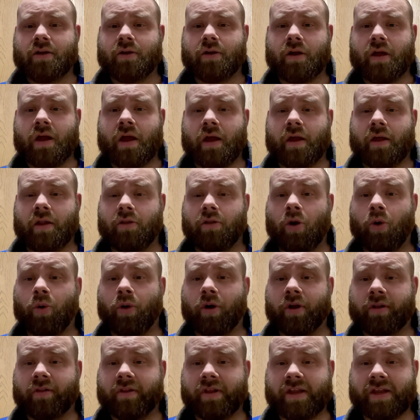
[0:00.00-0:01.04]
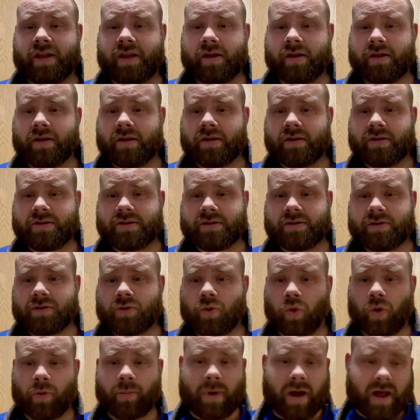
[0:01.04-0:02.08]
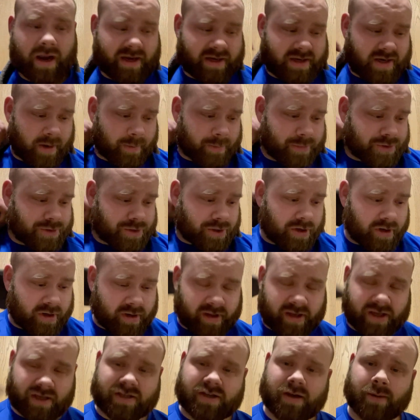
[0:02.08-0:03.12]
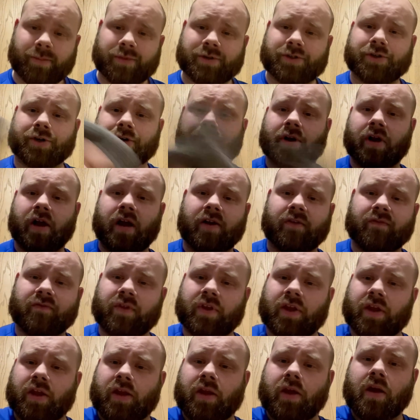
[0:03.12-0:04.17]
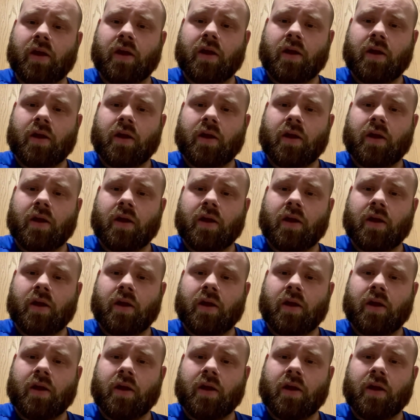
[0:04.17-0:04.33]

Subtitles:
lowering the core body temperature and the temperature of the